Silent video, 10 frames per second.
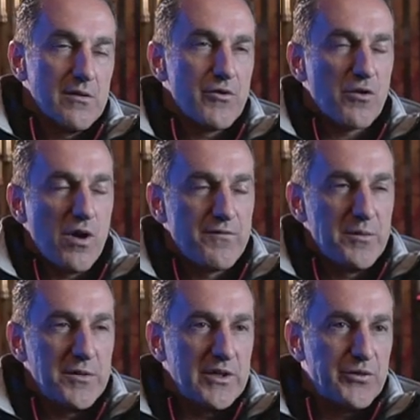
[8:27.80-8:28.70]

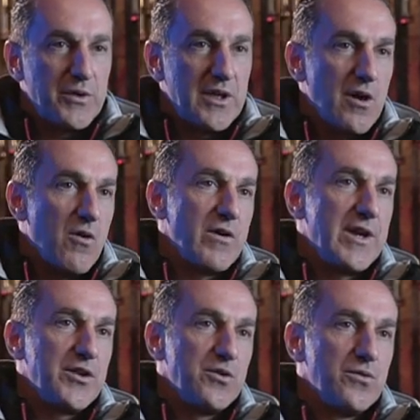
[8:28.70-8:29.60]
recovery means we
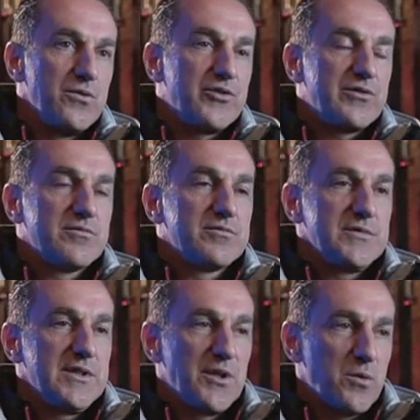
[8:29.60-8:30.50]
only use
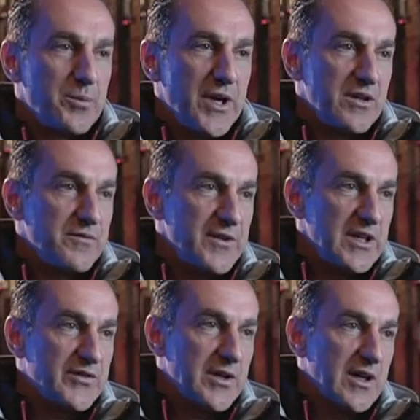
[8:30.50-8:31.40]
in the competitive
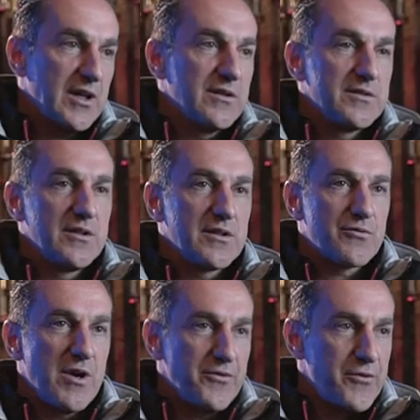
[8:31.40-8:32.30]
phase, like uh,
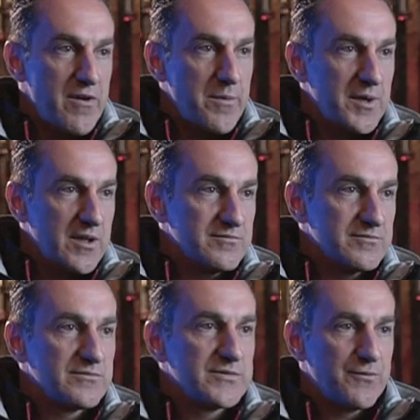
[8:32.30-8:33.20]
cryotherapy,
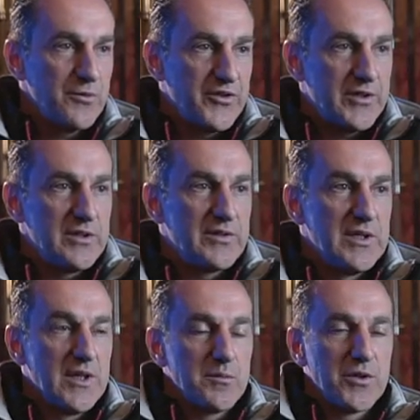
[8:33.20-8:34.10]
for instance,
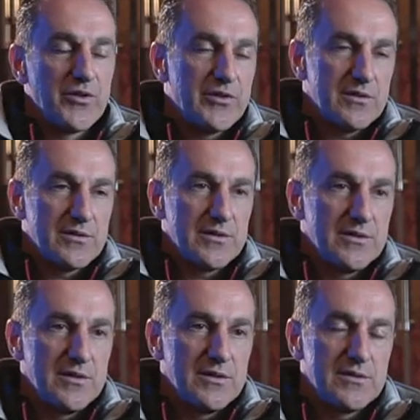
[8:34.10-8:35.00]
because
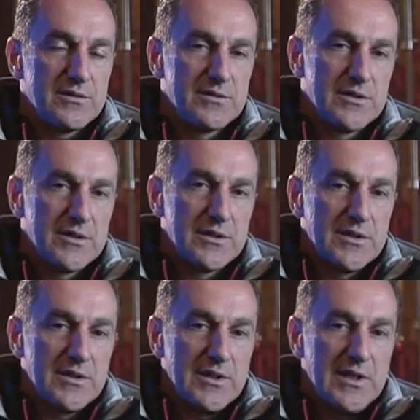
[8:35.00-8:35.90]
uh,
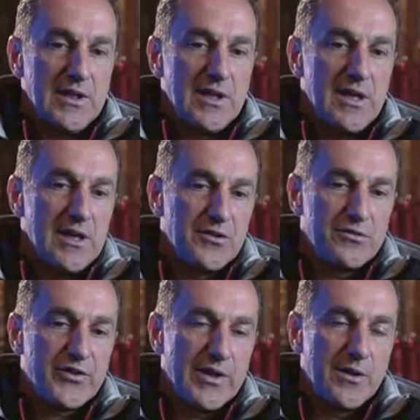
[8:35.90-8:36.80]
it
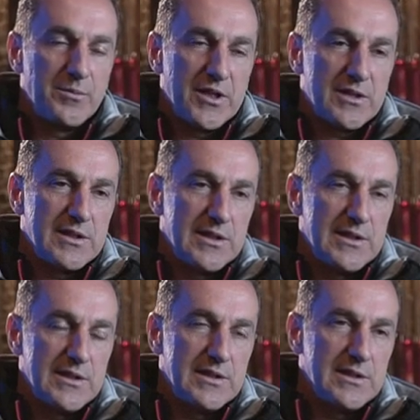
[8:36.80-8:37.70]
hinders a little bit
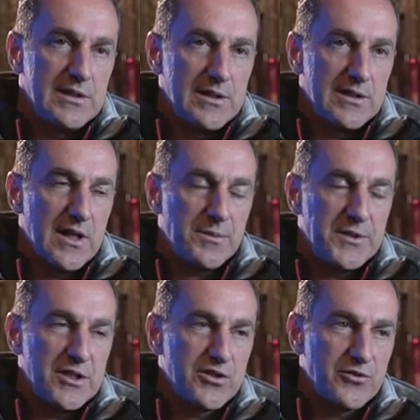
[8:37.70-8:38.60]
the, the
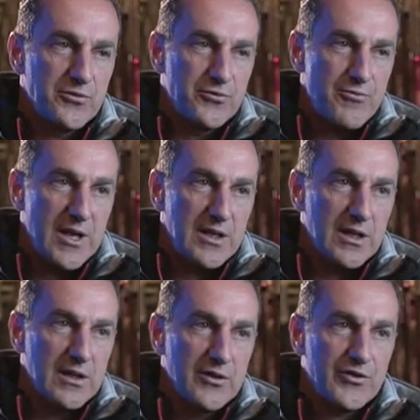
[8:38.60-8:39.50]
adaptation to
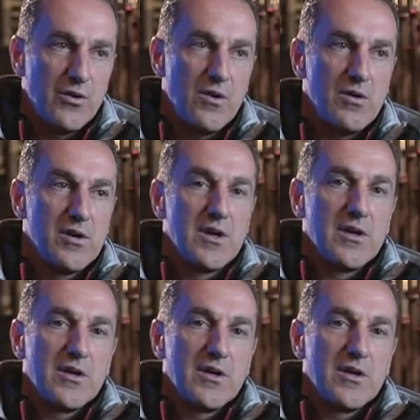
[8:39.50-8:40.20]
training. So